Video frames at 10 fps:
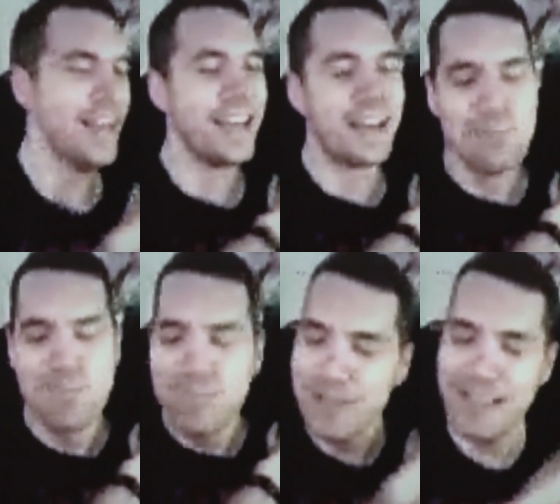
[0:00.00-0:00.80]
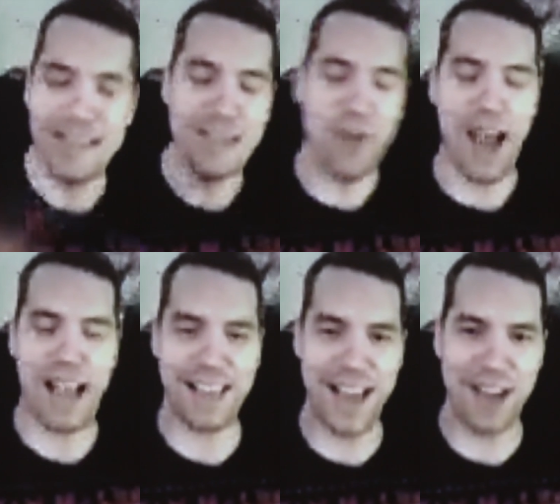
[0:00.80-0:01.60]
It completely
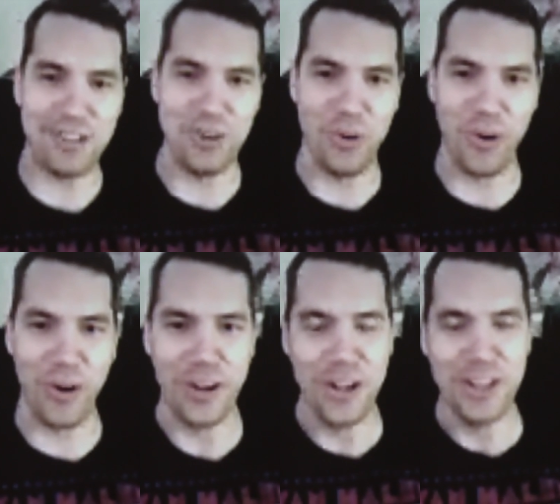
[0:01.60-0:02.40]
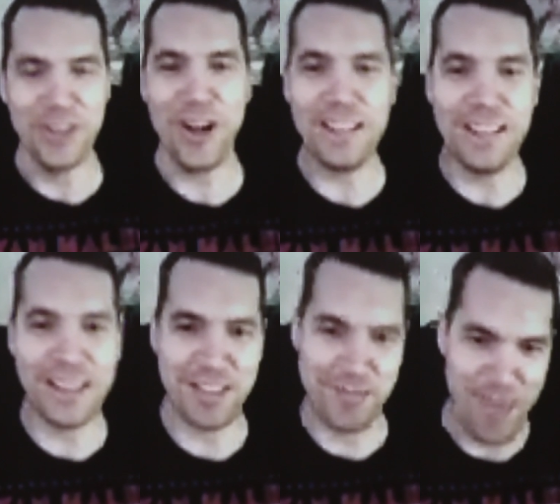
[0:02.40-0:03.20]
whacks out your your
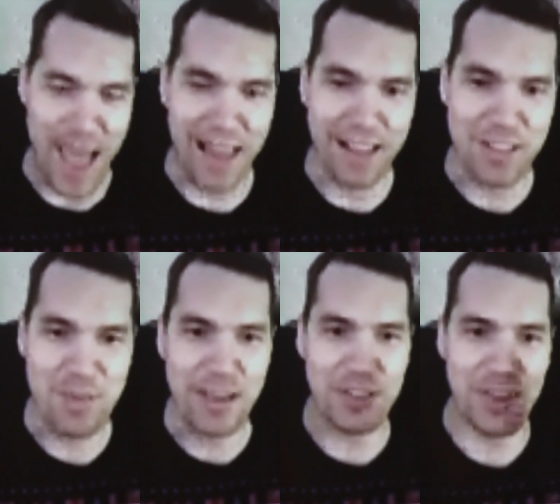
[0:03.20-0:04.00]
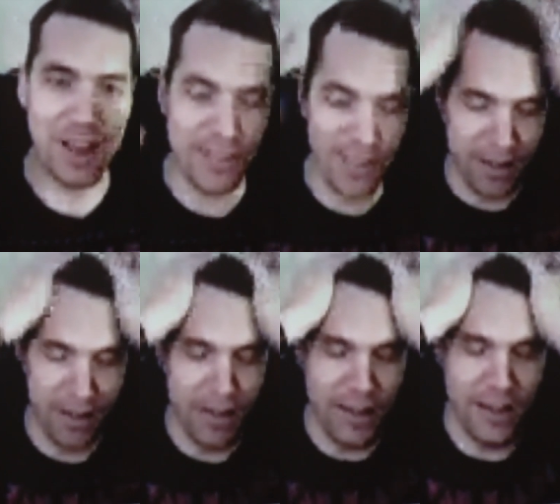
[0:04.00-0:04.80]
ideas of balance, because you have to
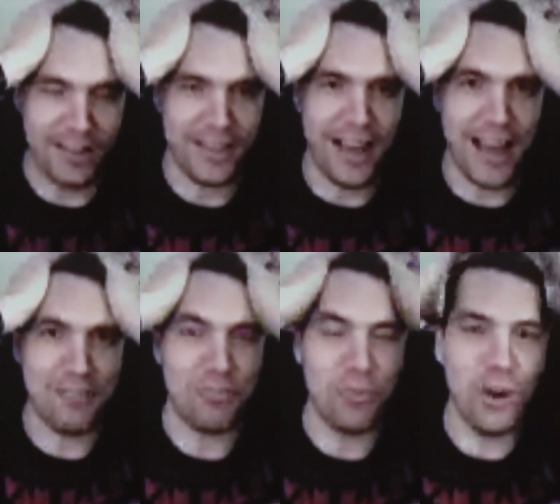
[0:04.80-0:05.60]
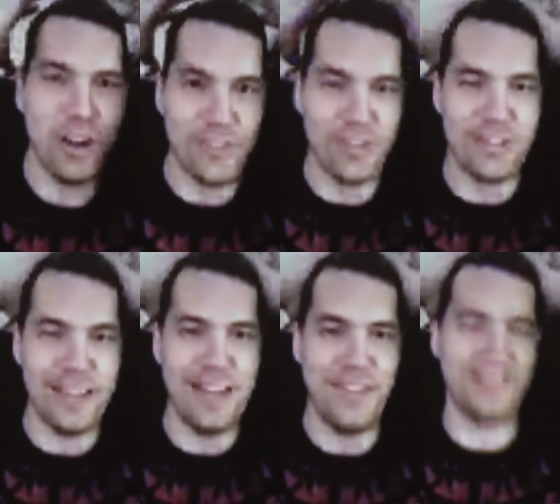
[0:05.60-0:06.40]
go, oh, God, what if they're at
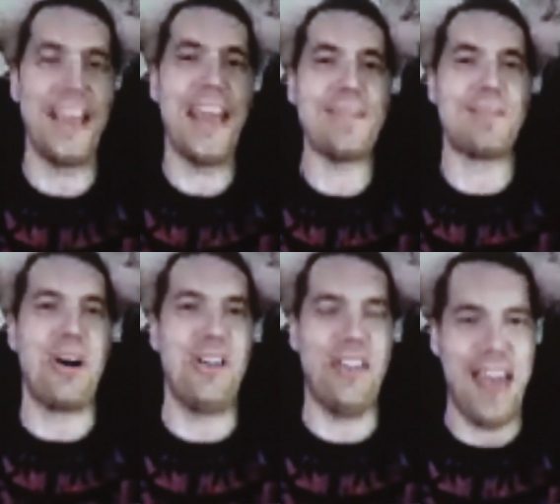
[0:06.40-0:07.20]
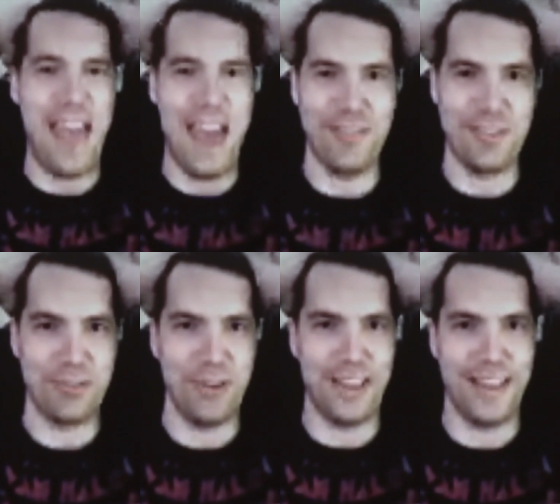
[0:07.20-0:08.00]
the end of the game and all they have are
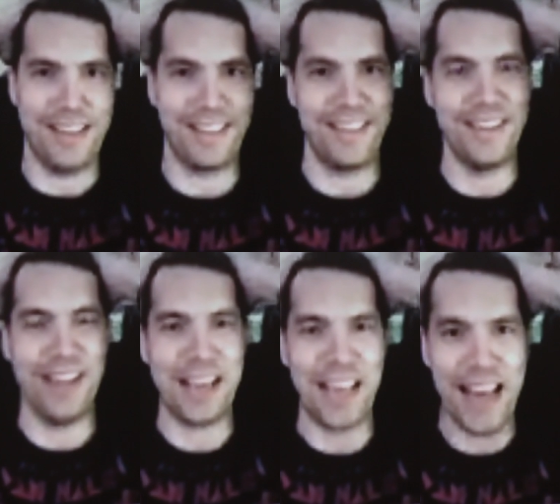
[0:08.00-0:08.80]
rookies? You know, like,